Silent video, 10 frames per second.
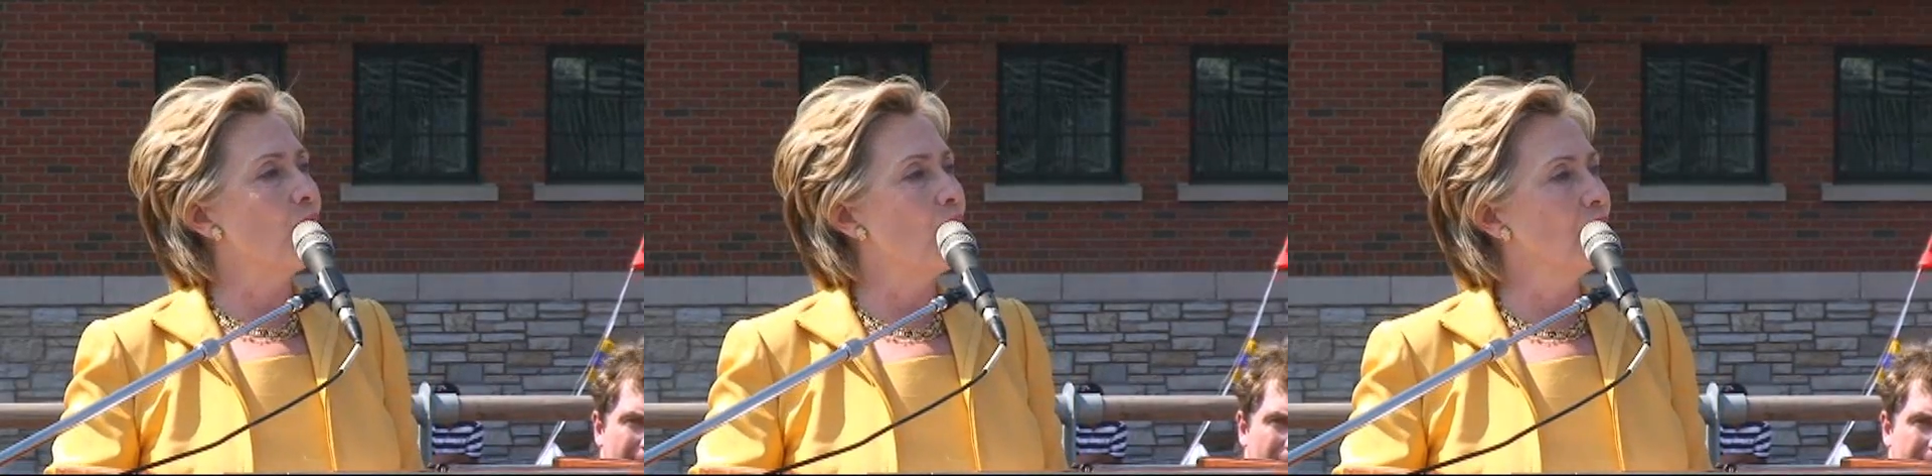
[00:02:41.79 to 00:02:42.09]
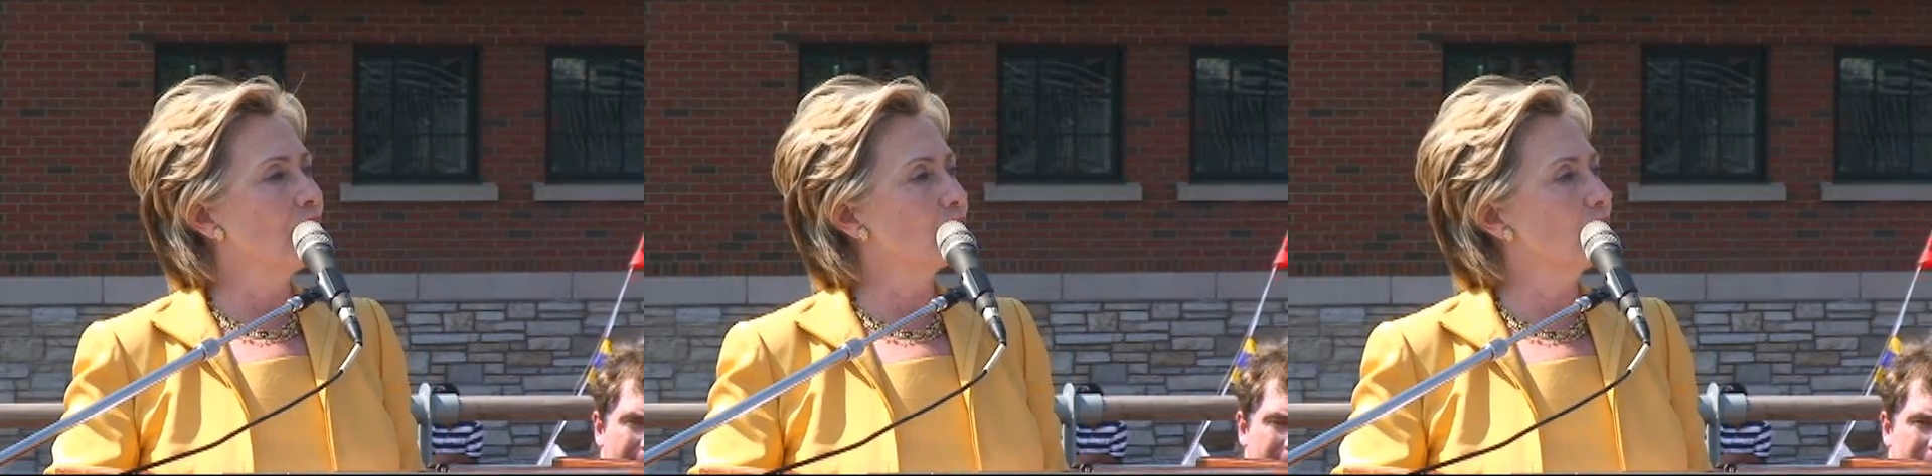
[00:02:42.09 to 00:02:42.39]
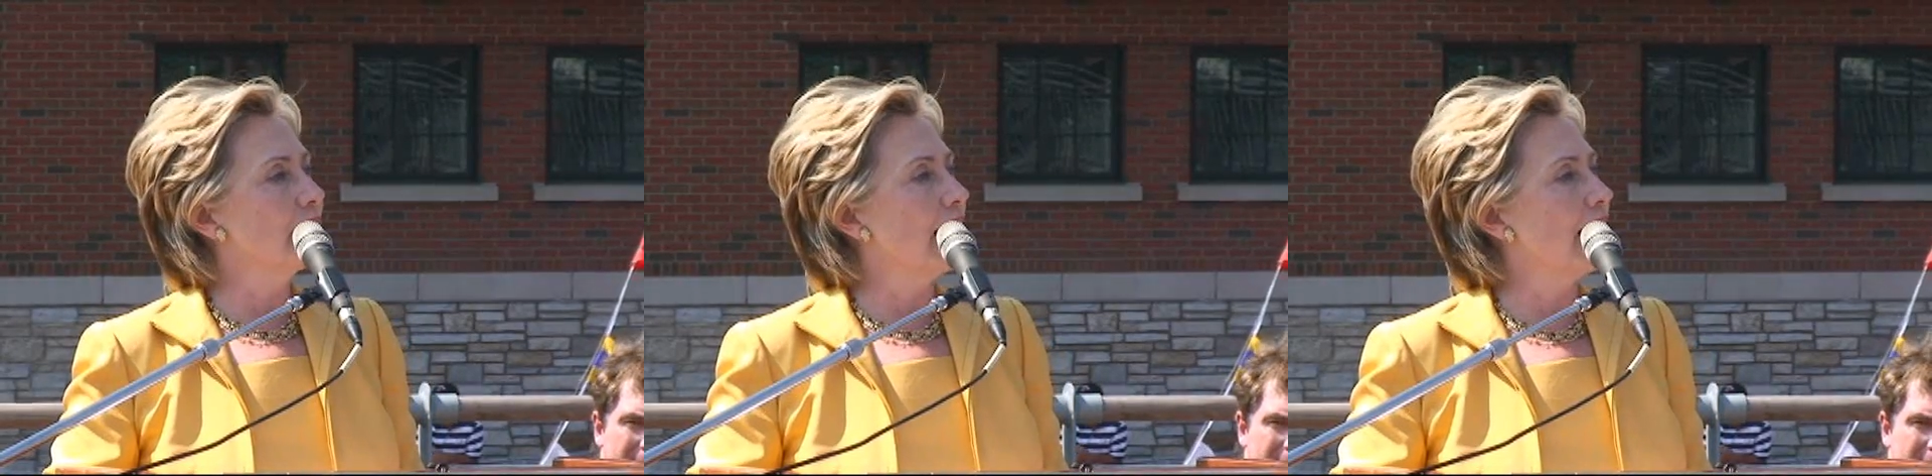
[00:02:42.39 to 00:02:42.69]
all
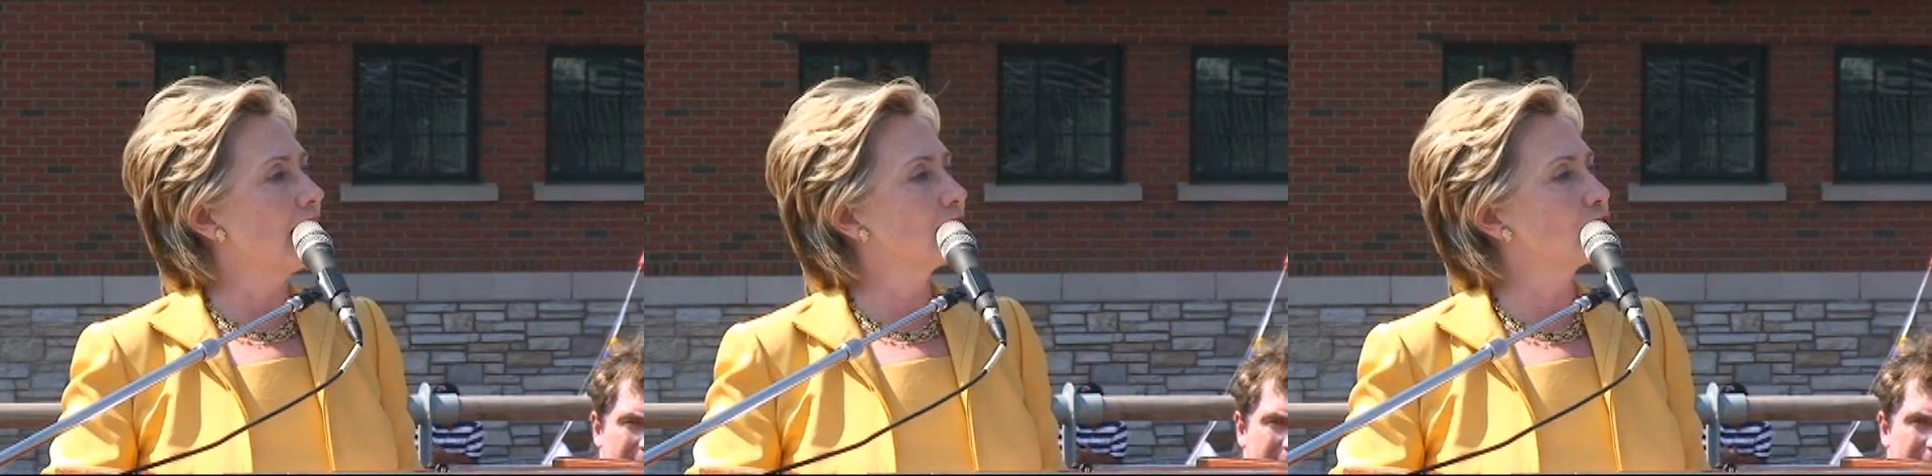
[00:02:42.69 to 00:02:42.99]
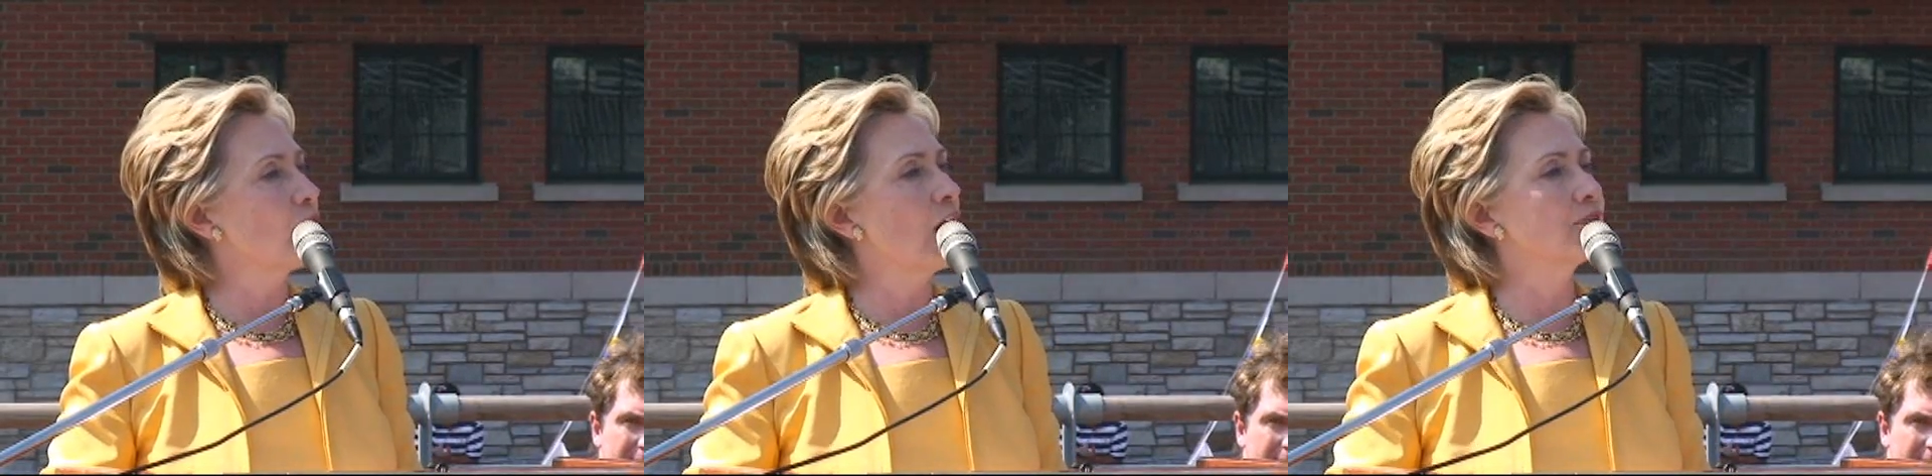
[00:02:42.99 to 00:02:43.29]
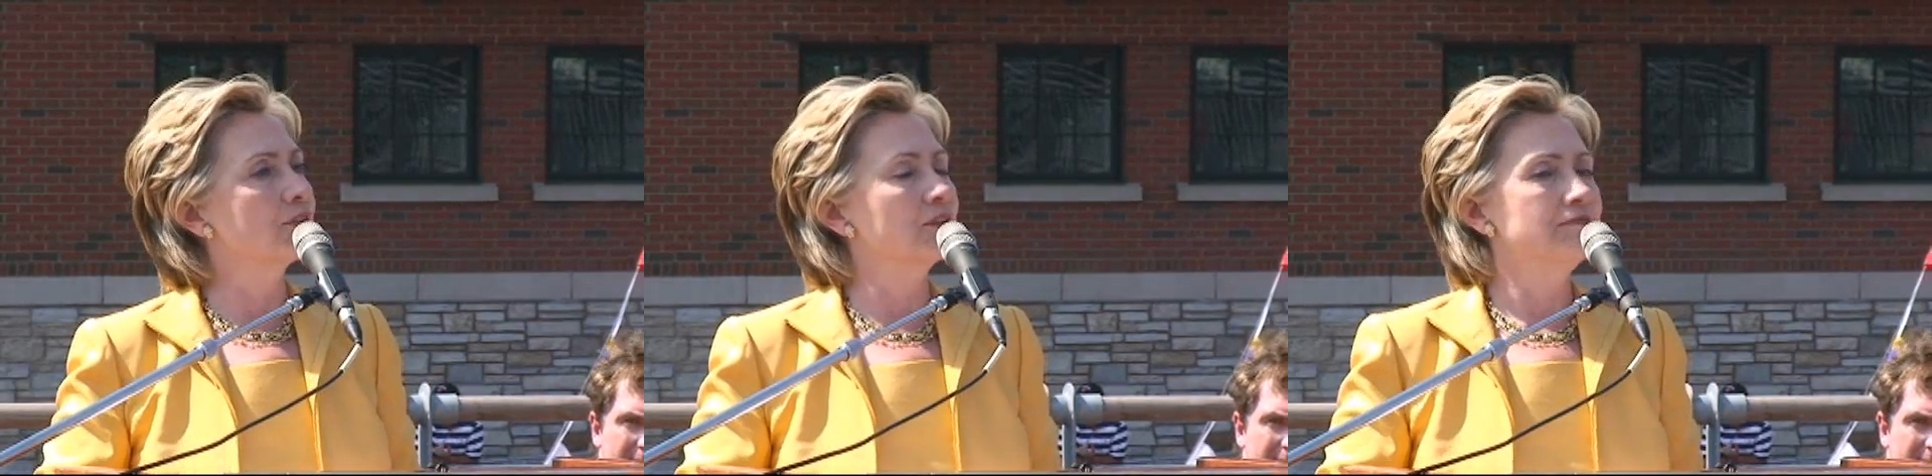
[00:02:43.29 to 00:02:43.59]
that we have to
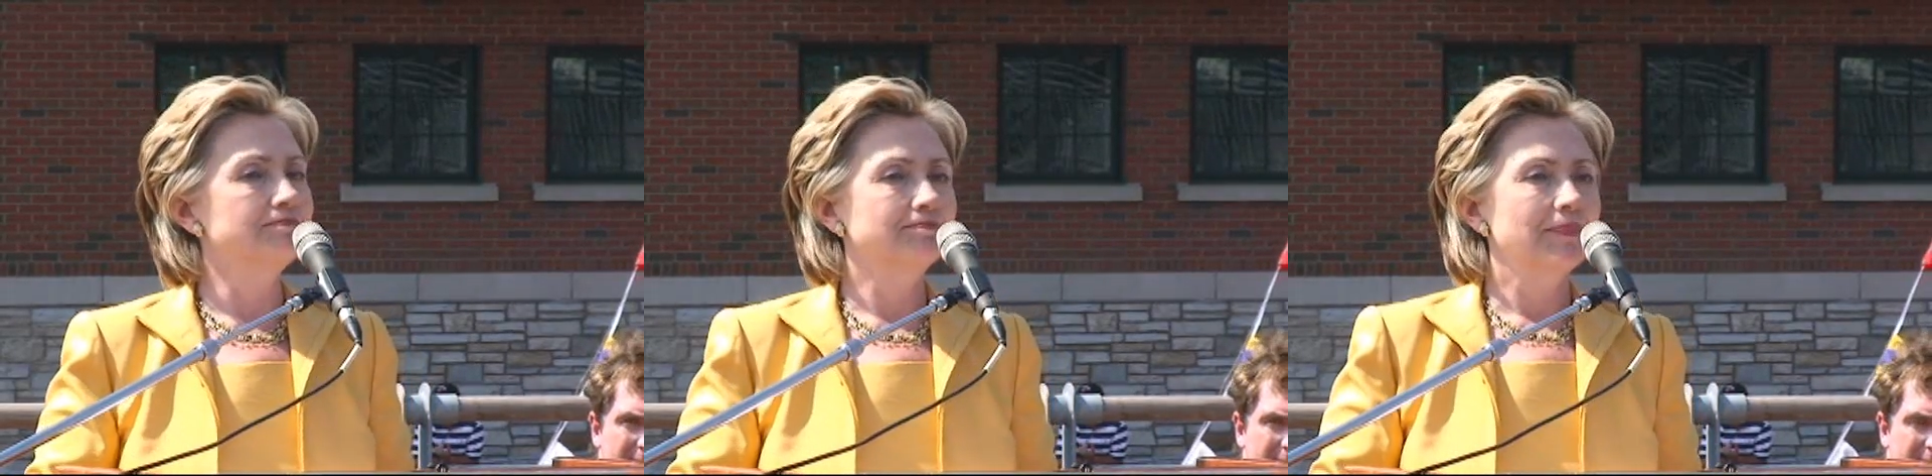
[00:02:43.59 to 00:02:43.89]
offer,